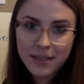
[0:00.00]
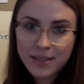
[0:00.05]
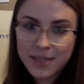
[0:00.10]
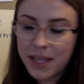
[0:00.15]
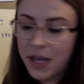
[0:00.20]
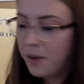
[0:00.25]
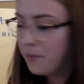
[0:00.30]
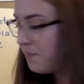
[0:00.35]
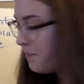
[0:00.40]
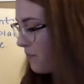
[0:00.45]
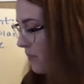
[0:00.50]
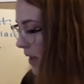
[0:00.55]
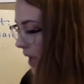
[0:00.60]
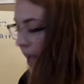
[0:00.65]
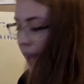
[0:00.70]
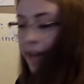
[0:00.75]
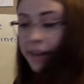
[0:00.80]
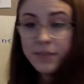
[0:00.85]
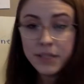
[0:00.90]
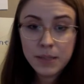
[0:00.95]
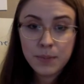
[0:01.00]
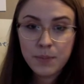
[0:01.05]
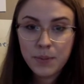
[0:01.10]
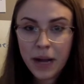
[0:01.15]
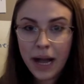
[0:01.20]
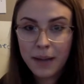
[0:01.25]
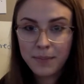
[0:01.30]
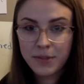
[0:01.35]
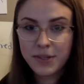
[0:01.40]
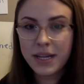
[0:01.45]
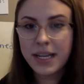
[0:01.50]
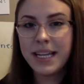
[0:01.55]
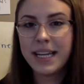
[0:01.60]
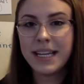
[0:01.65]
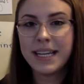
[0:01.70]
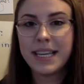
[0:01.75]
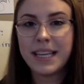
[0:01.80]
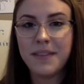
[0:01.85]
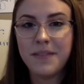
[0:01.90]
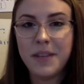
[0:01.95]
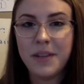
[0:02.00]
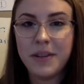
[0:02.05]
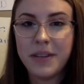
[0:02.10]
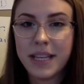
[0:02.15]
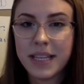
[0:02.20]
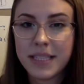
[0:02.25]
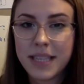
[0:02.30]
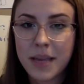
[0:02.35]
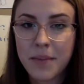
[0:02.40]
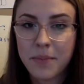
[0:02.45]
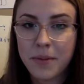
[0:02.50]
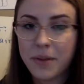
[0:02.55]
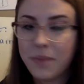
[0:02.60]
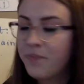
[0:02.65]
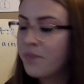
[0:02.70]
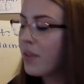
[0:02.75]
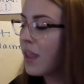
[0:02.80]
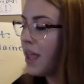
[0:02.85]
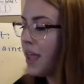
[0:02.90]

So I have some props right here to give you an example.